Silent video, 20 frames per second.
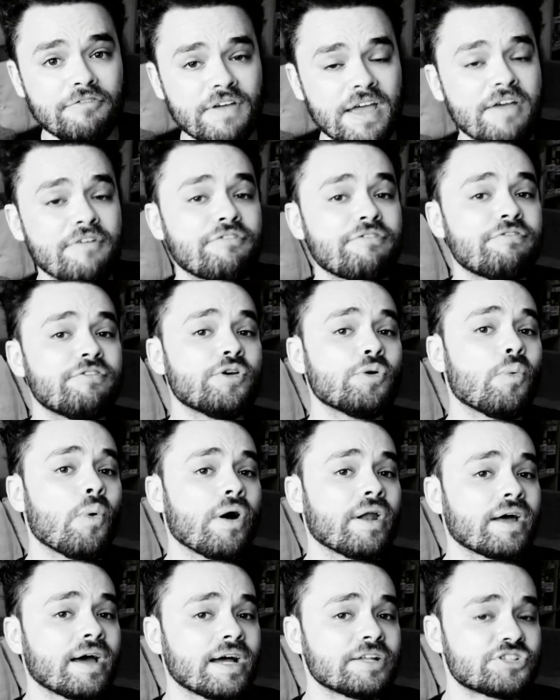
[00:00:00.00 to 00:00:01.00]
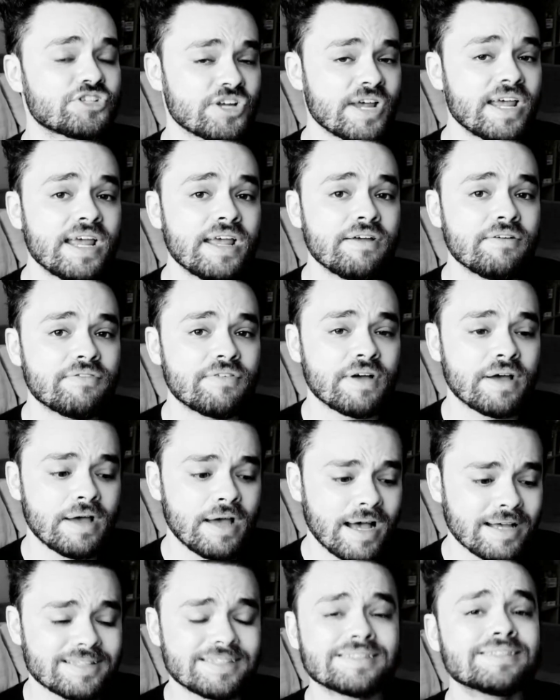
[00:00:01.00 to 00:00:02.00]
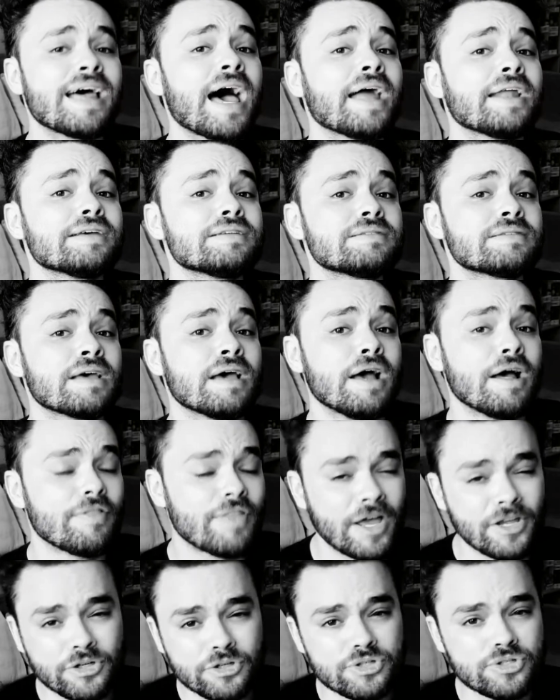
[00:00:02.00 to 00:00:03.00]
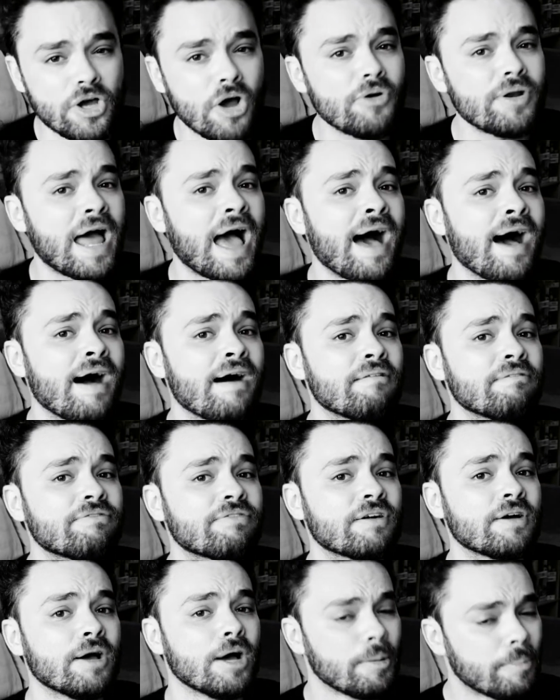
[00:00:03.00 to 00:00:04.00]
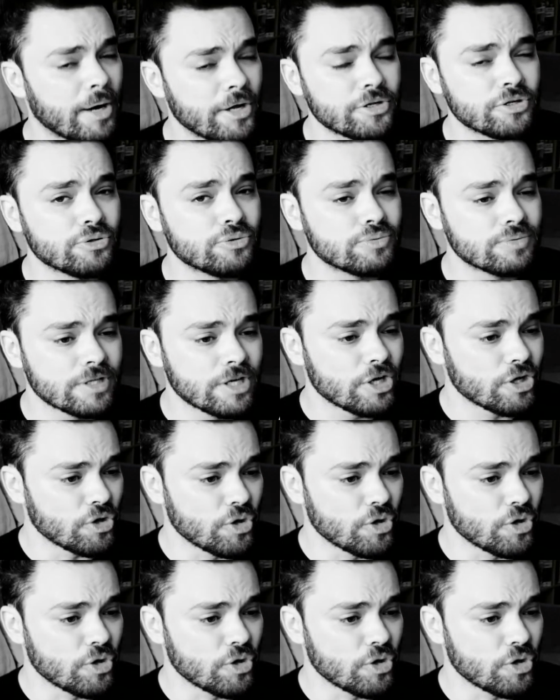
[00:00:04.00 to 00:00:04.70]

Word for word: if you want to achieve a status that you don't have, but you,